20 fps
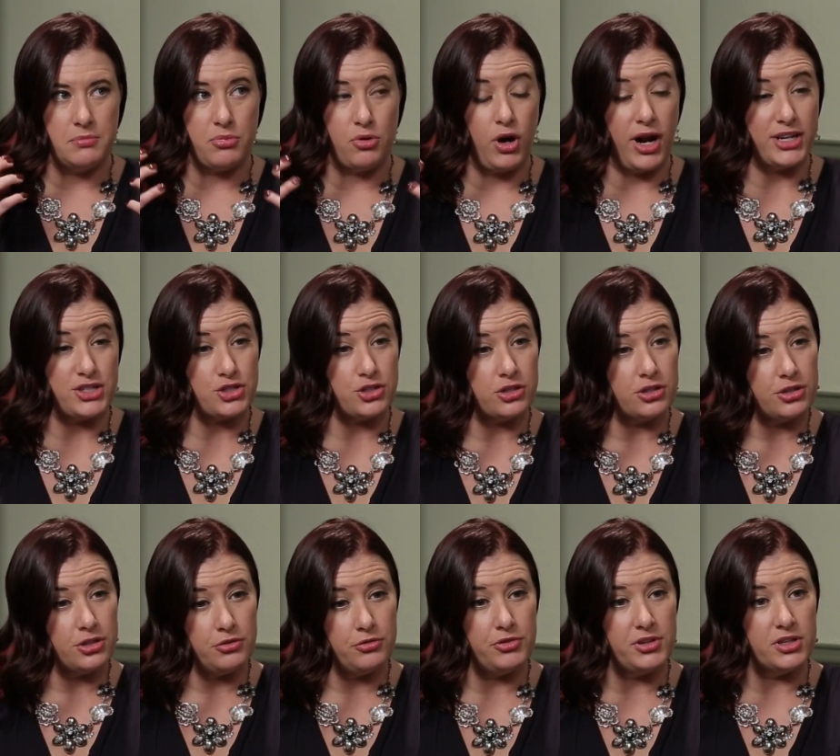
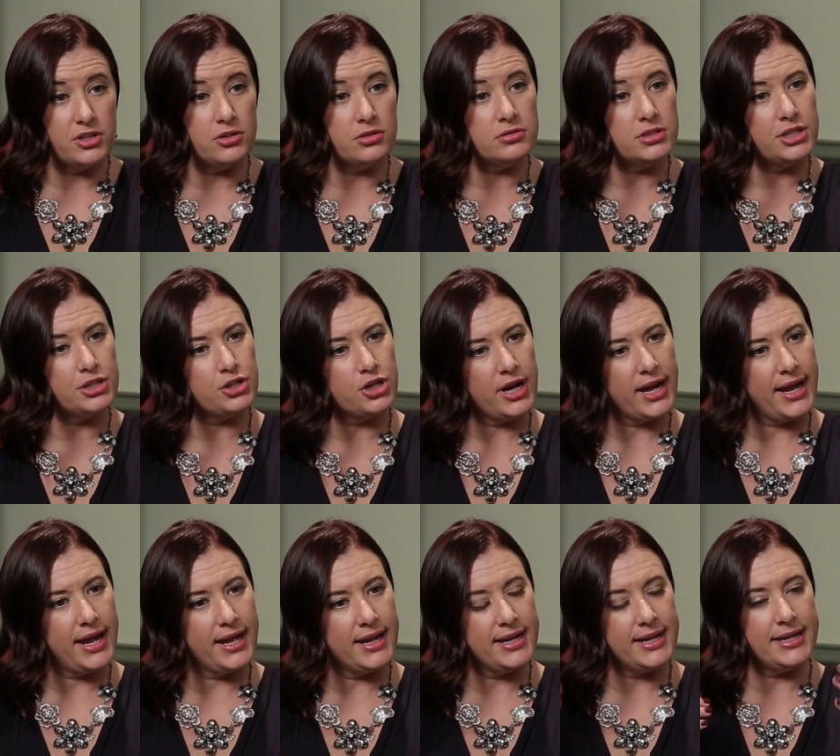pressure you feel in your
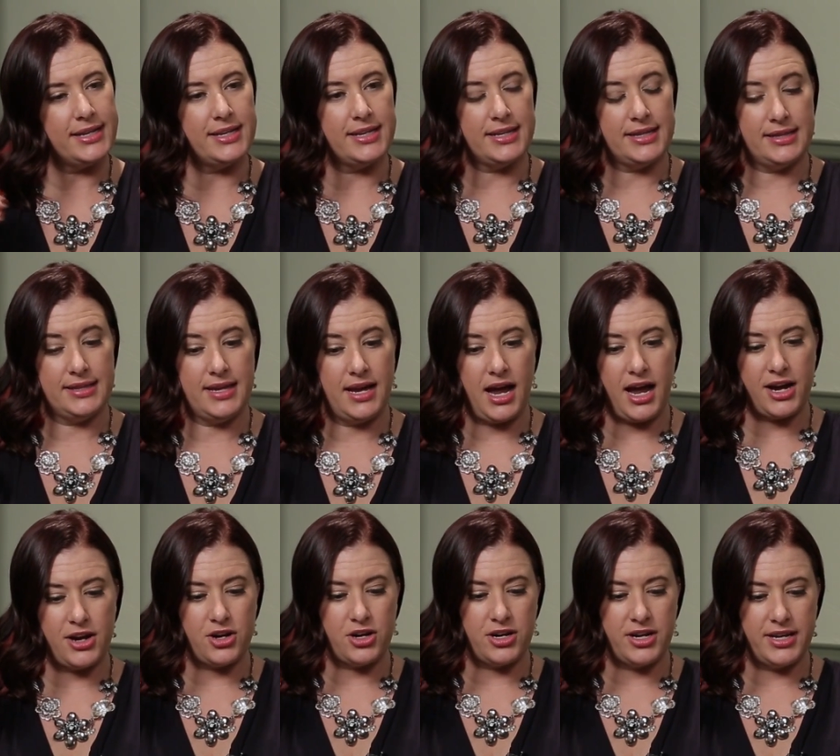head, and the
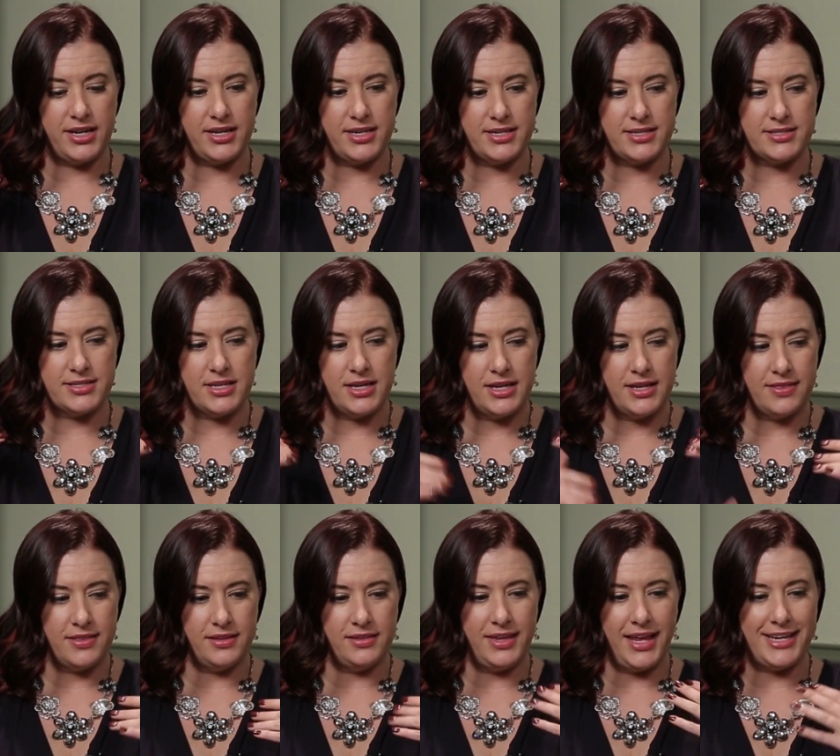higher it is,
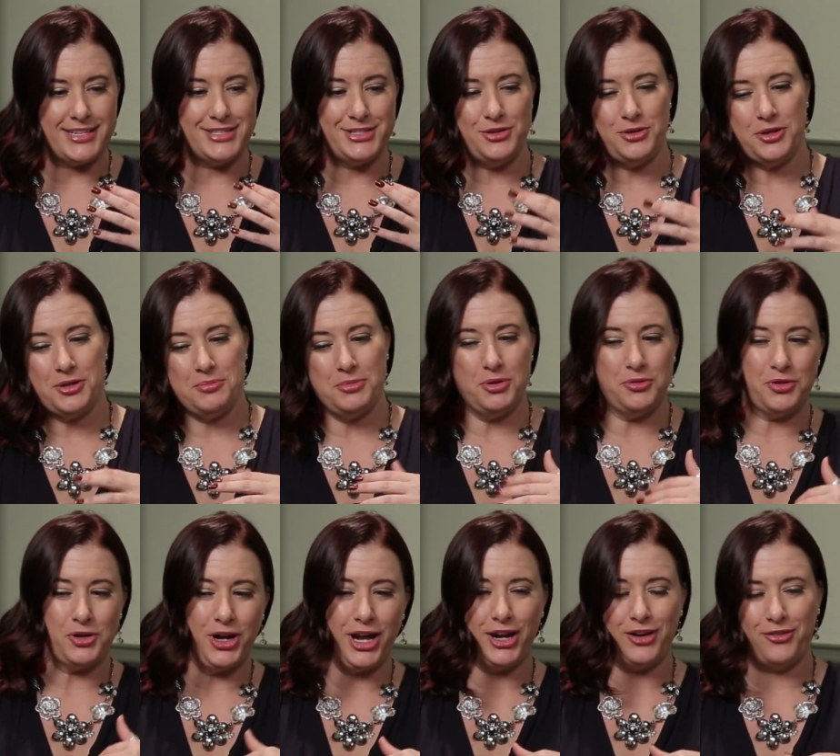the less you can
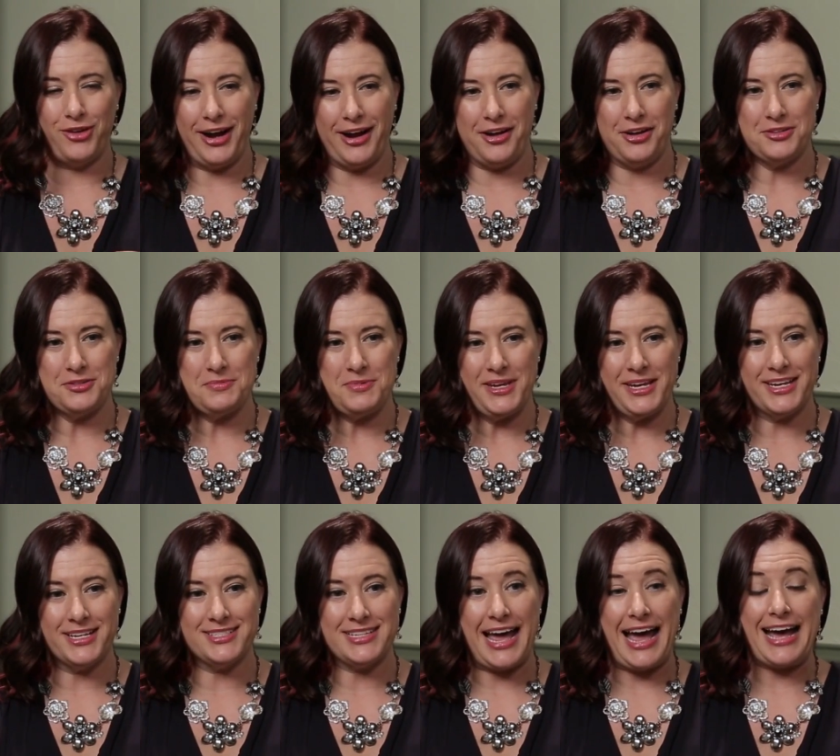move your head around,
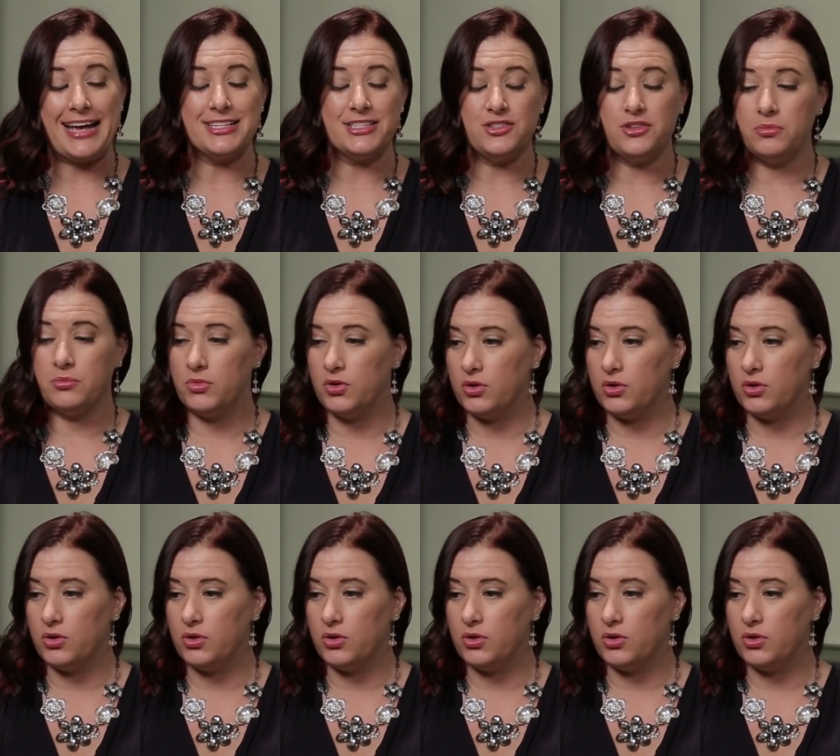because as you